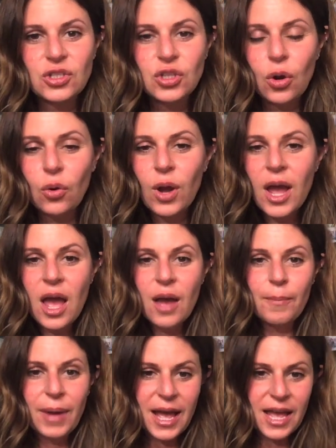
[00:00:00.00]
So
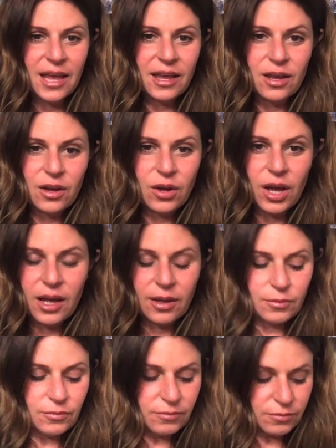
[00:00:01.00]
my
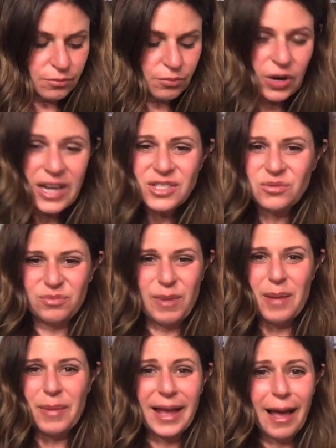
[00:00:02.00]
um, breasts were
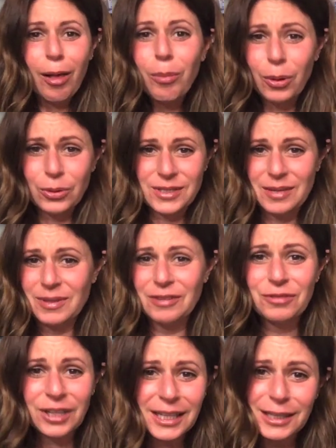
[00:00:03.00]
by my elbows, I
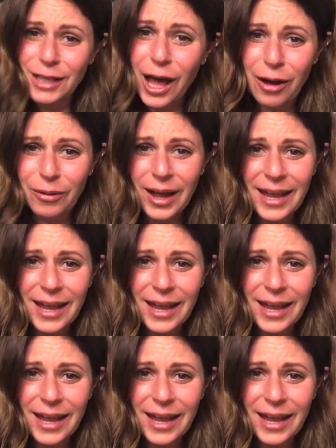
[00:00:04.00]
mean, really low.